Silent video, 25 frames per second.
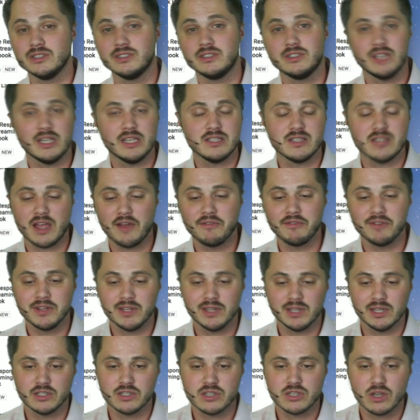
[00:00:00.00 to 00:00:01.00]
It's
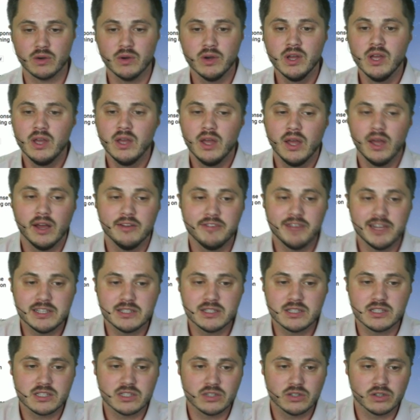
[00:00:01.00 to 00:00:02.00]
everything. So
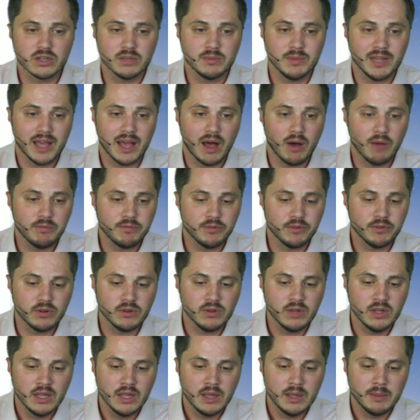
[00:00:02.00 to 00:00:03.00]
events is still going to be
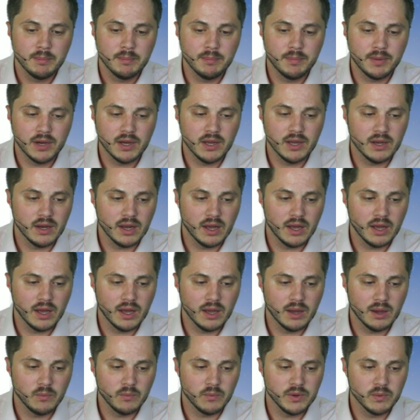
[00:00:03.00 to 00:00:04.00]
helpful, but
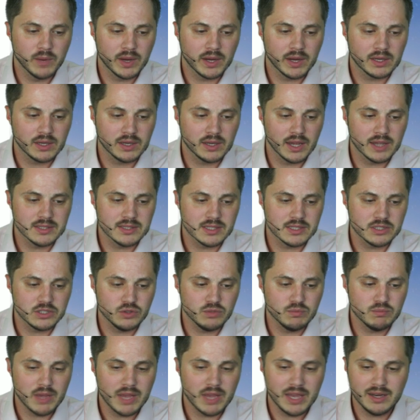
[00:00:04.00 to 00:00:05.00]
we recognize
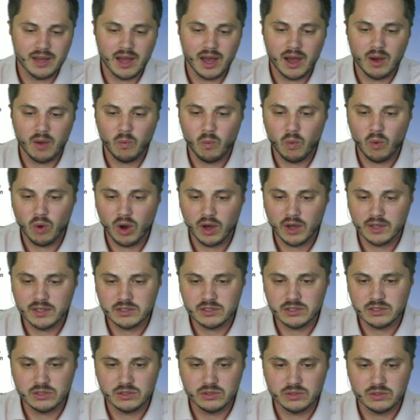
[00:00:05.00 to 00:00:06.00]
that you may not
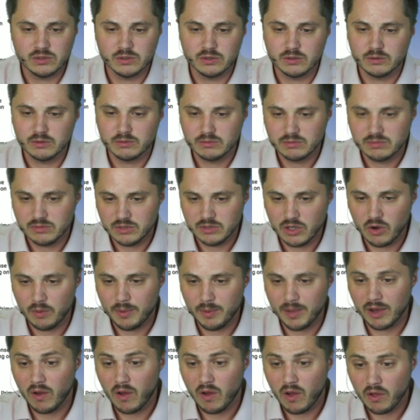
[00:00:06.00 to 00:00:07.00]
want to know
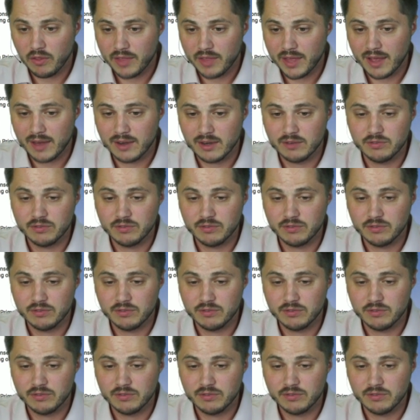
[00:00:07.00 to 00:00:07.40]
about all that.